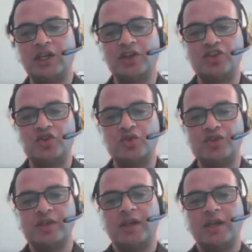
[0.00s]
you
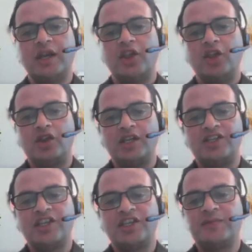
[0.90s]
choose, you can
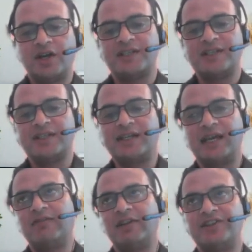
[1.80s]
just process it
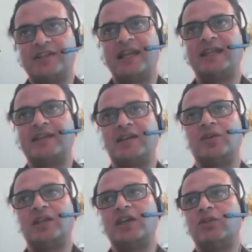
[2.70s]
and will select the
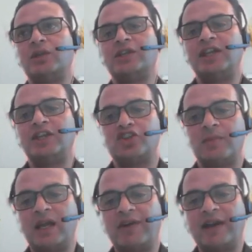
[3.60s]
routing on which it needs to
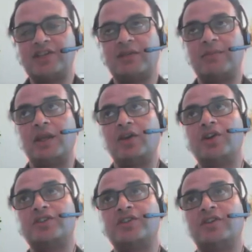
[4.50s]
manufacture
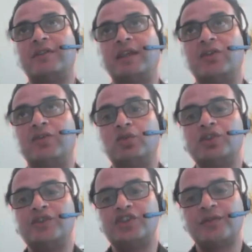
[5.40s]
because of the
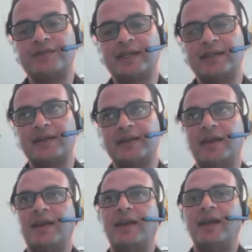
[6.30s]
rules that you've set in,
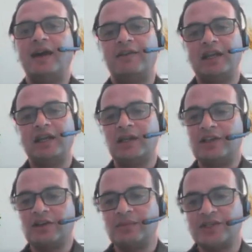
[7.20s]

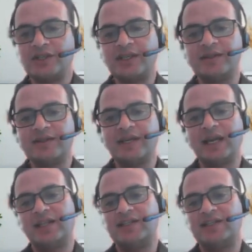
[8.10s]
availability of machines,
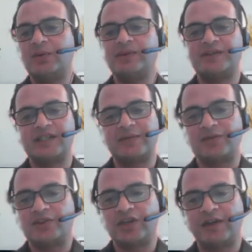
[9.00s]
and the sequence of steps
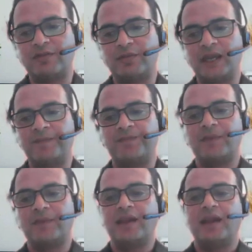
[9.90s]
which you have to make.
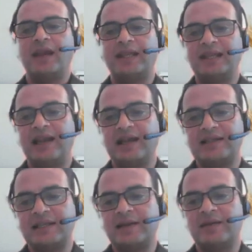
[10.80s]
And then
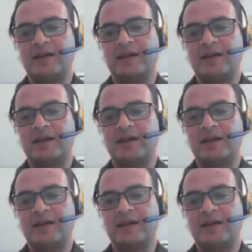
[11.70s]
lastly,